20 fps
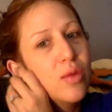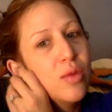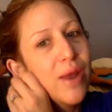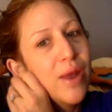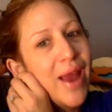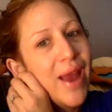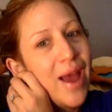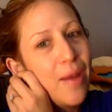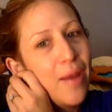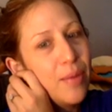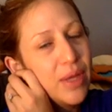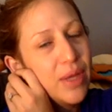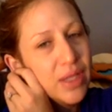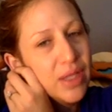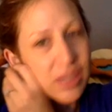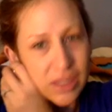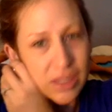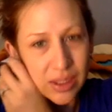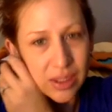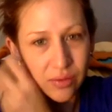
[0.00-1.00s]
what
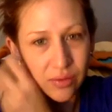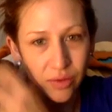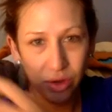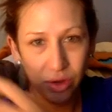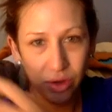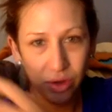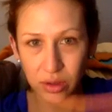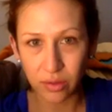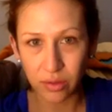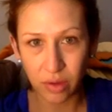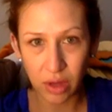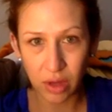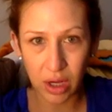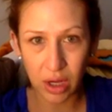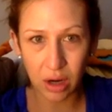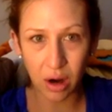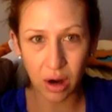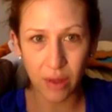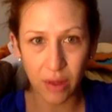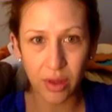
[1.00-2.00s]
happens, and for those of you that
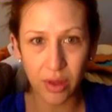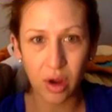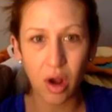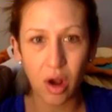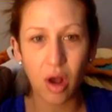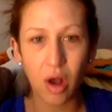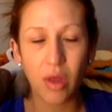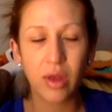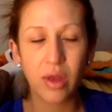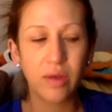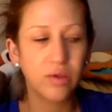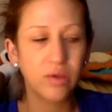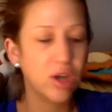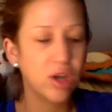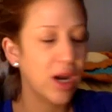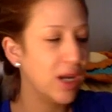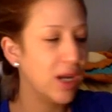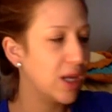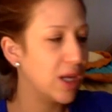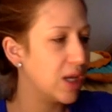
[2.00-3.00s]
are on the call that have
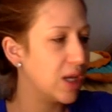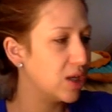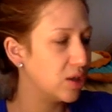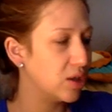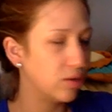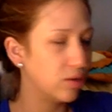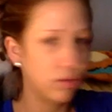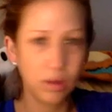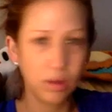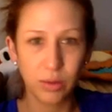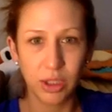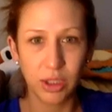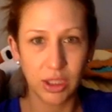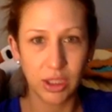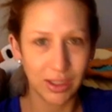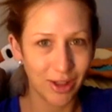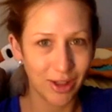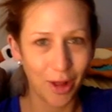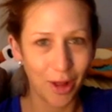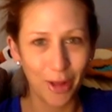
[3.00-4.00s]
tried ketones, which
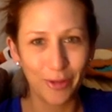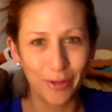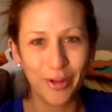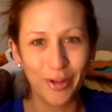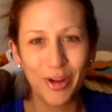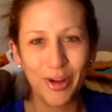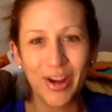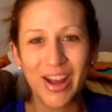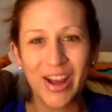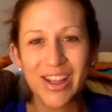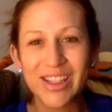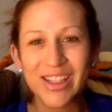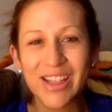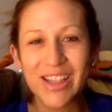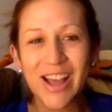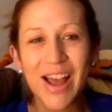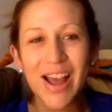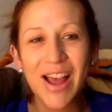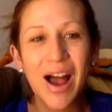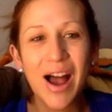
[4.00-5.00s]
is all of you guys,
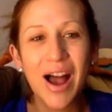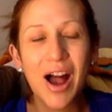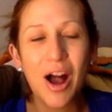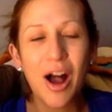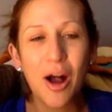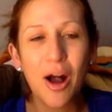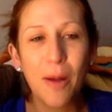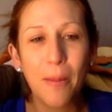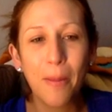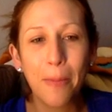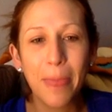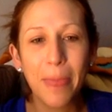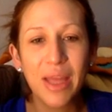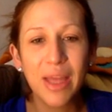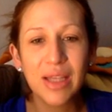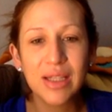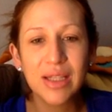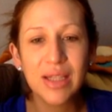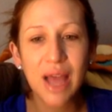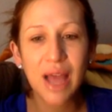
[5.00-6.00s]

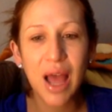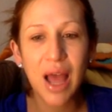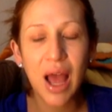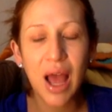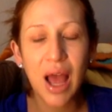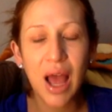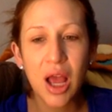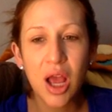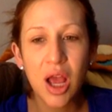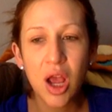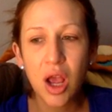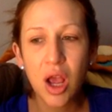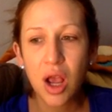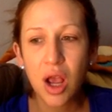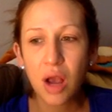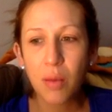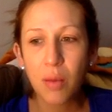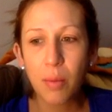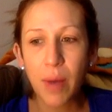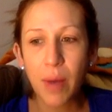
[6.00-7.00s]
is that
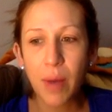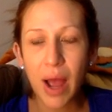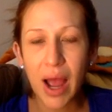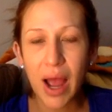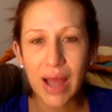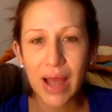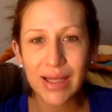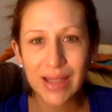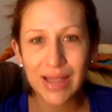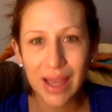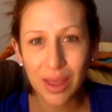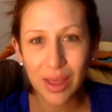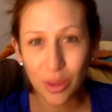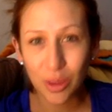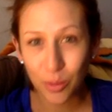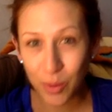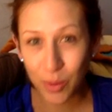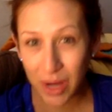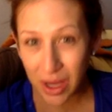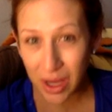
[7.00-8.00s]
by day
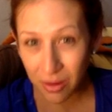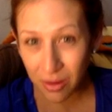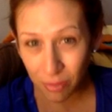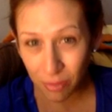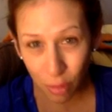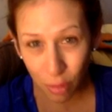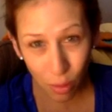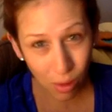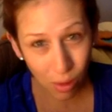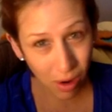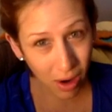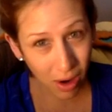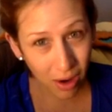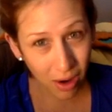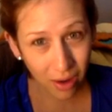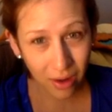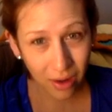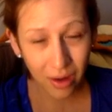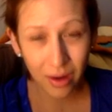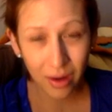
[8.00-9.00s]
3,
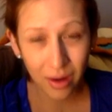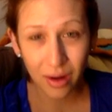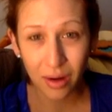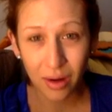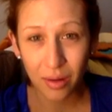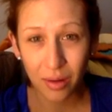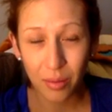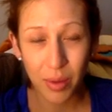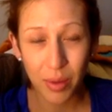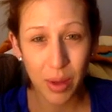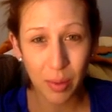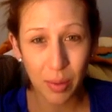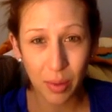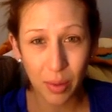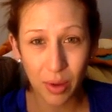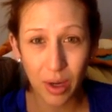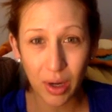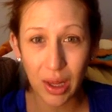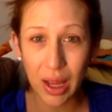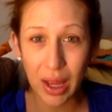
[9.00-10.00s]
4, people
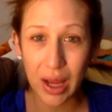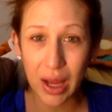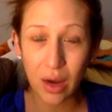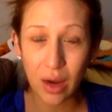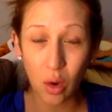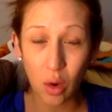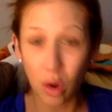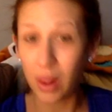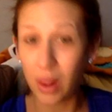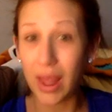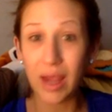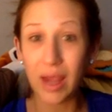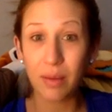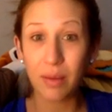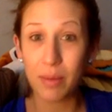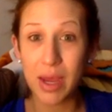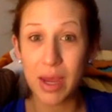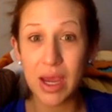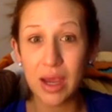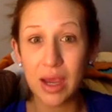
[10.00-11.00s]
are like, or like
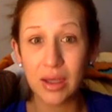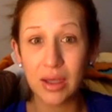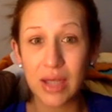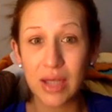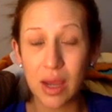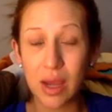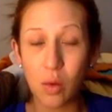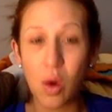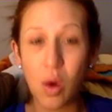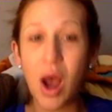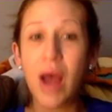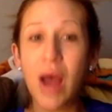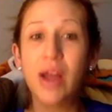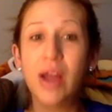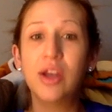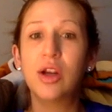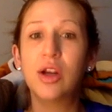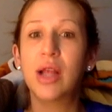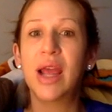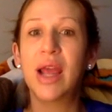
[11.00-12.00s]
me, day
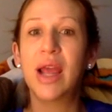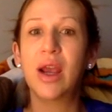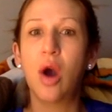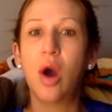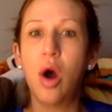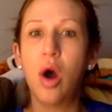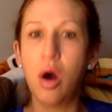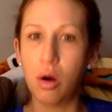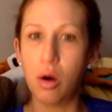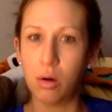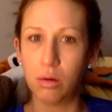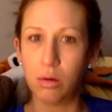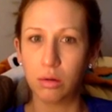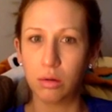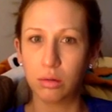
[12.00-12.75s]
1, you're like, oh,